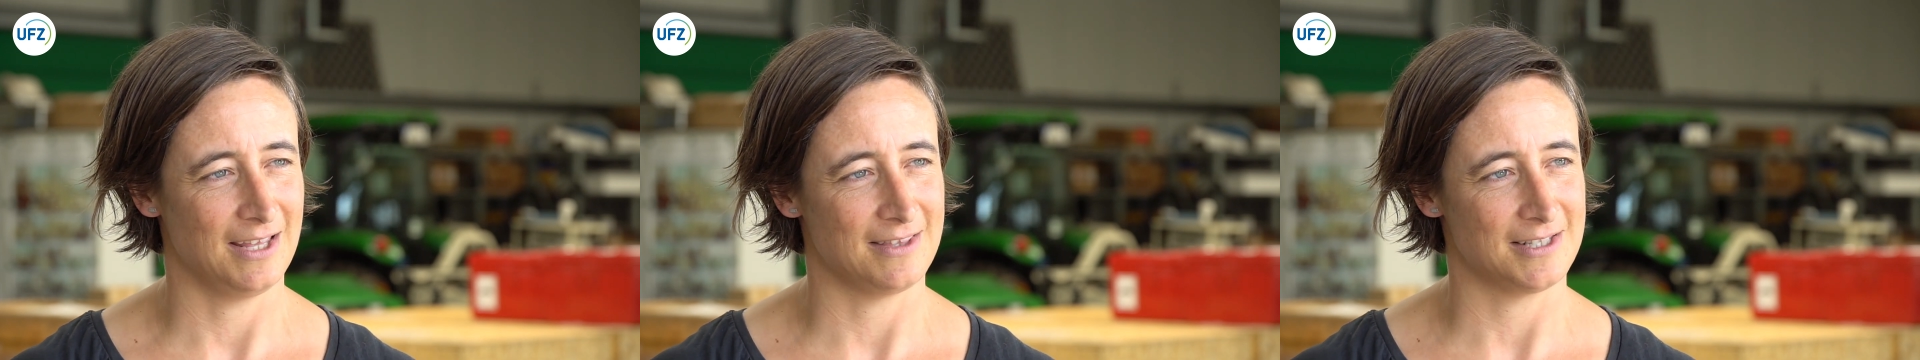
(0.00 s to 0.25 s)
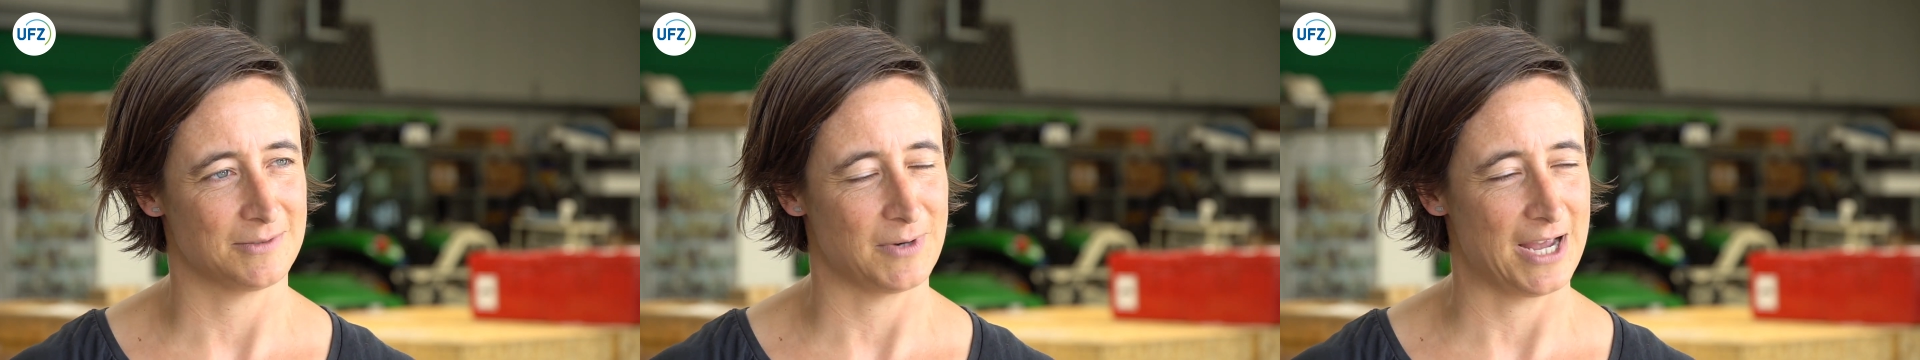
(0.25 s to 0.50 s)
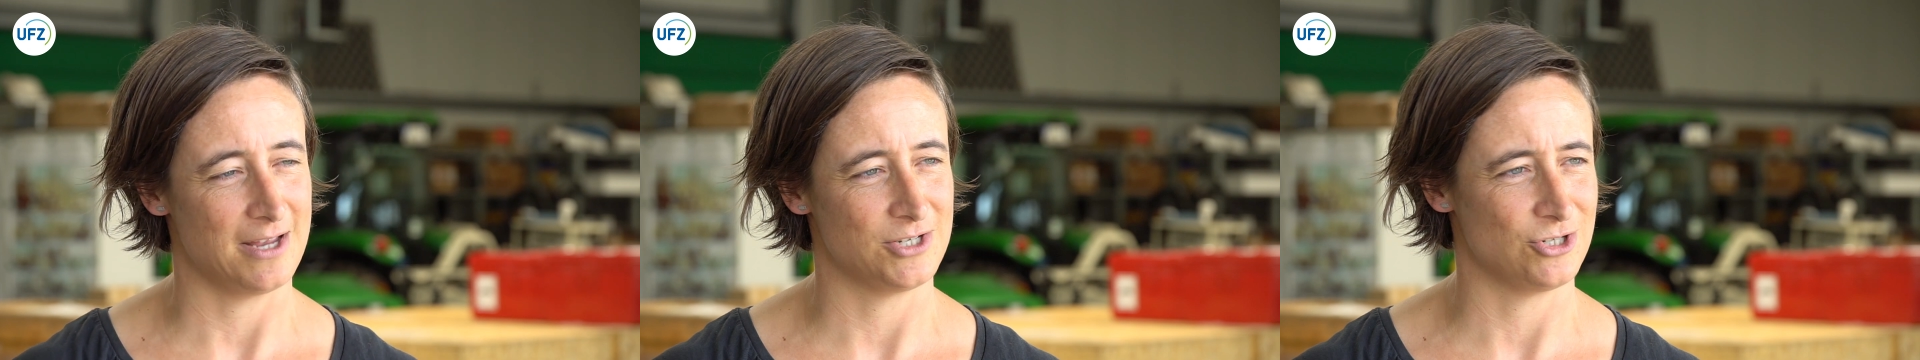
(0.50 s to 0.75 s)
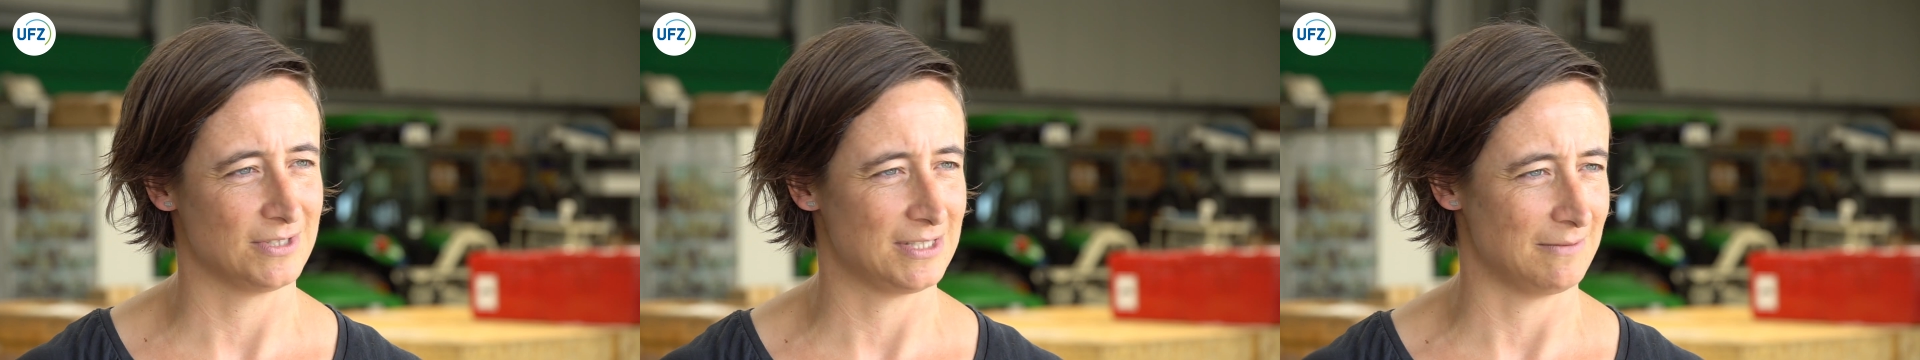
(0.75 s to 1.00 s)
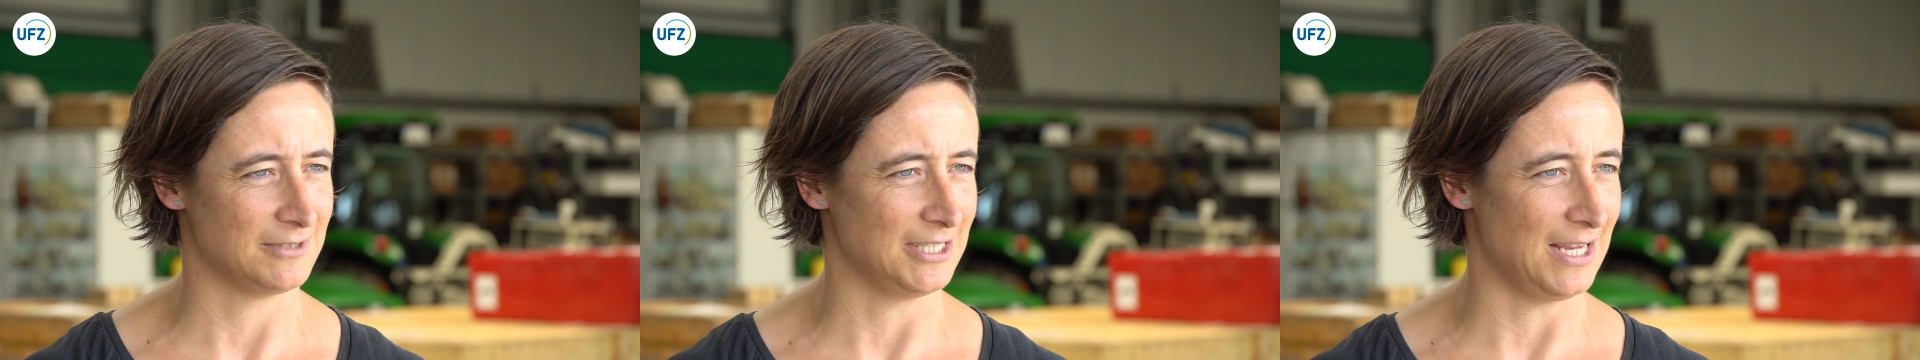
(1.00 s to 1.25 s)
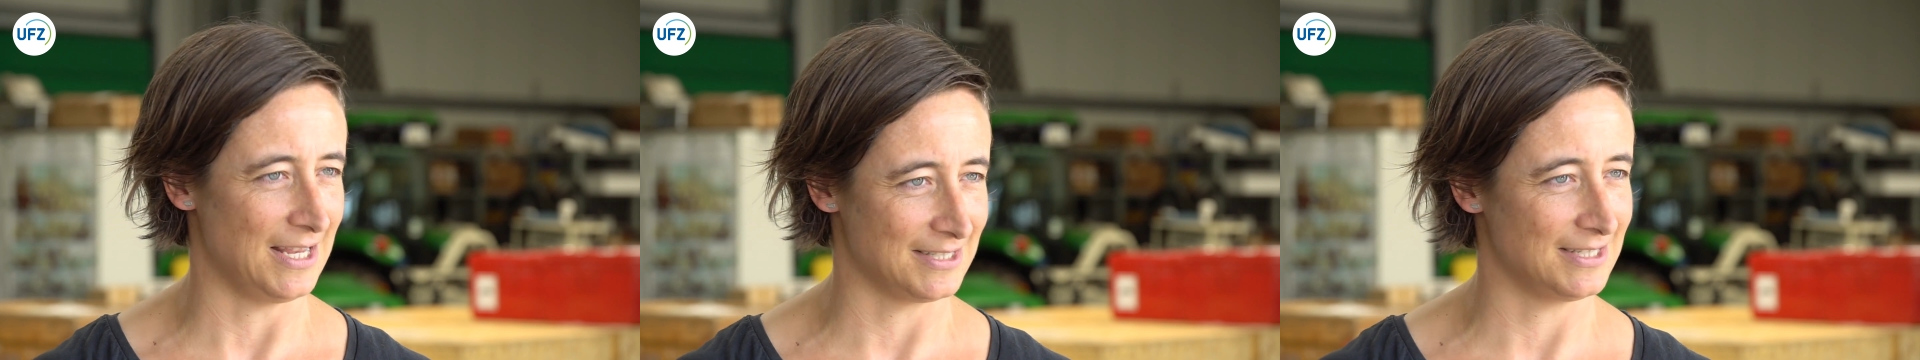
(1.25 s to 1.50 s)
and that's why I chose
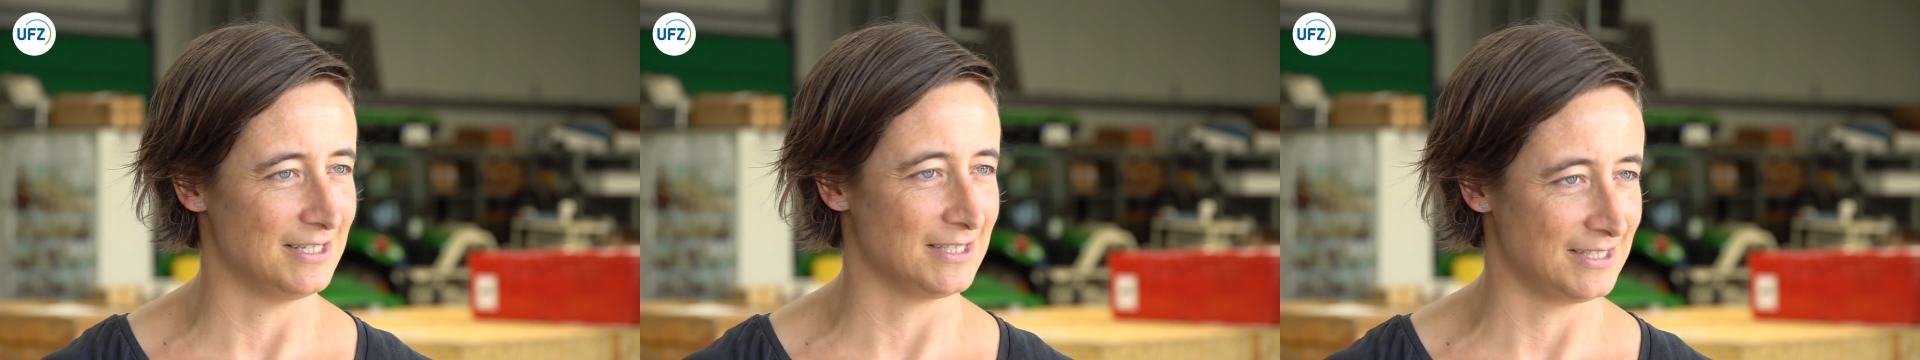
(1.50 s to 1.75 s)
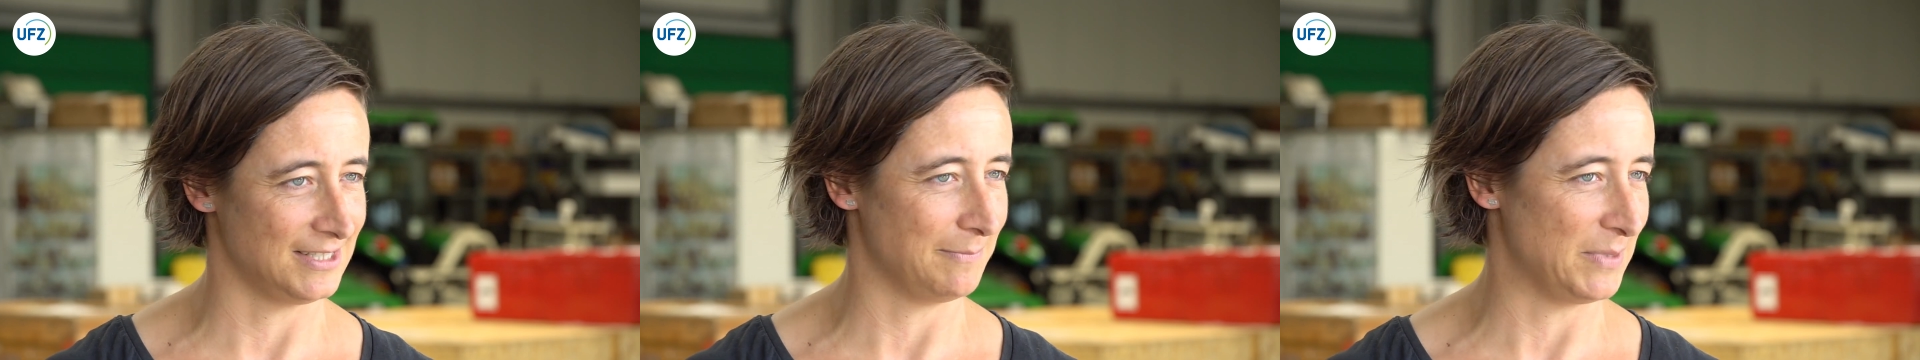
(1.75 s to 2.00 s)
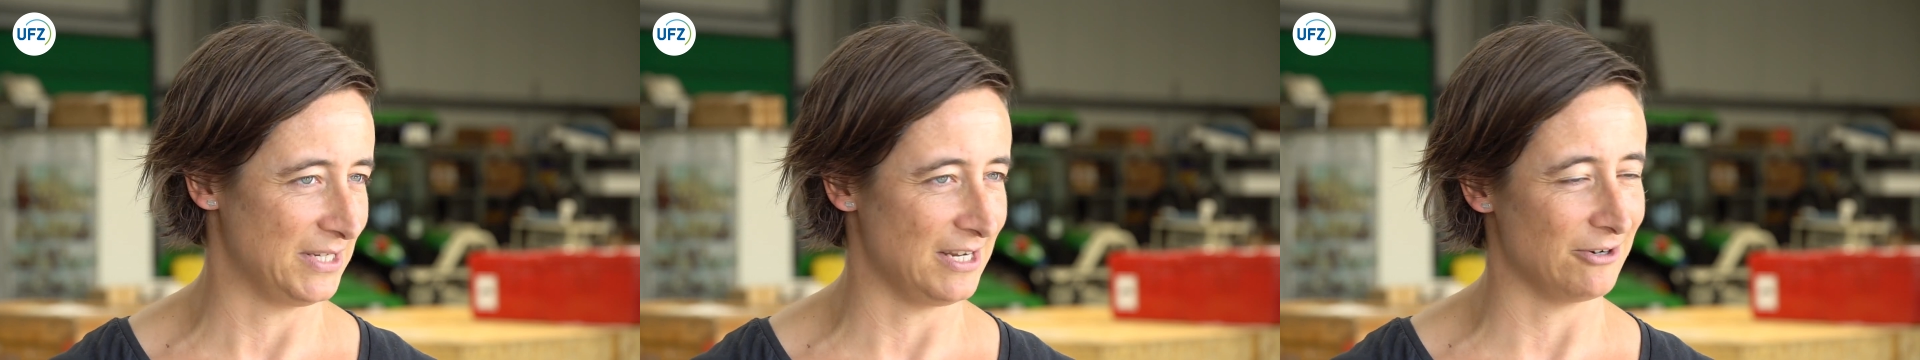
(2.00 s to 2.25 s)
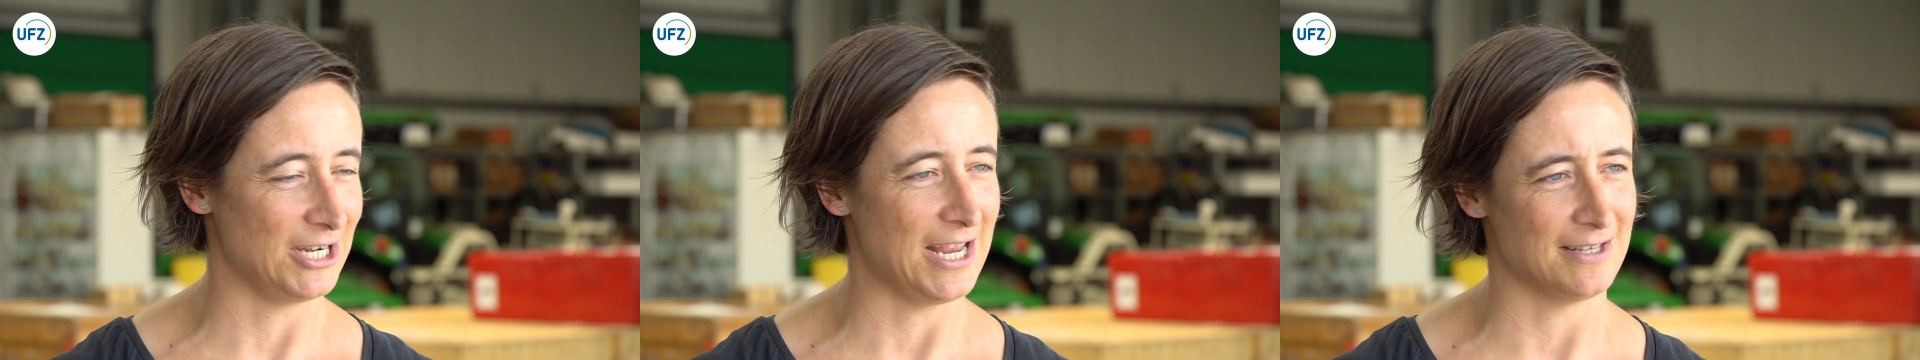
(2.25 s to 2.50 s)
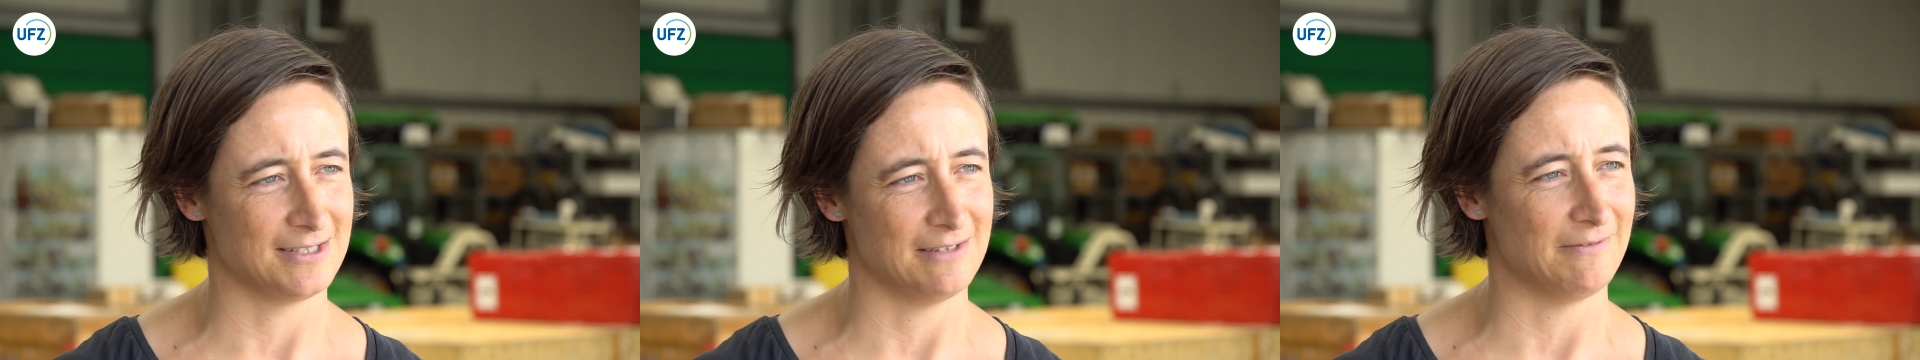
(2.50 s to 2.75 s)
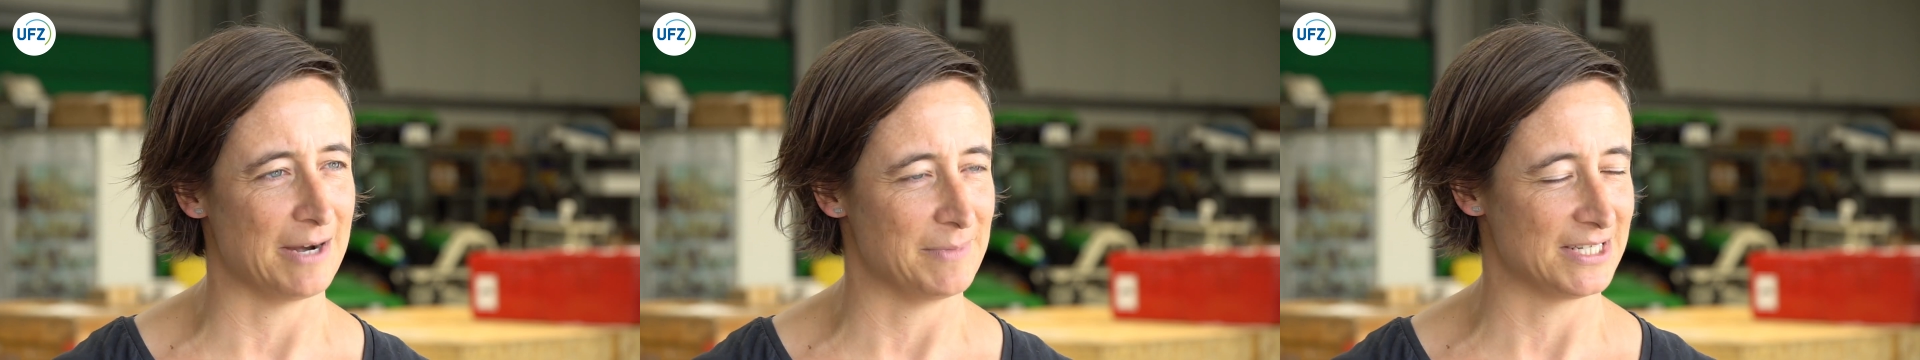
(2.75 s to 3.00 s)
something as interdisciplinary as
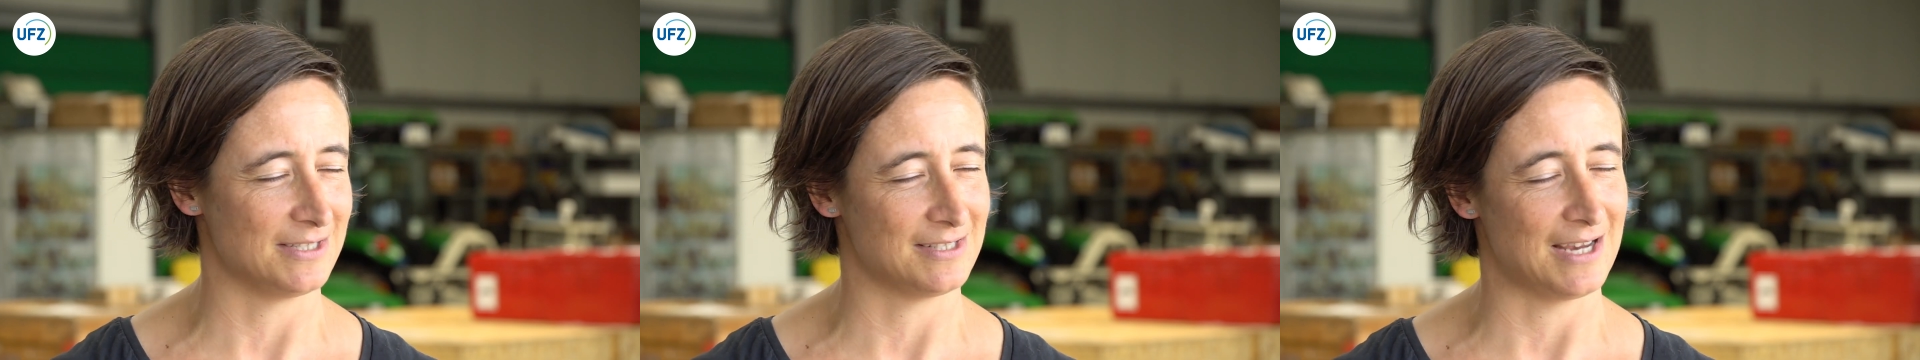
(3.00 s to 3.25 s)
environmental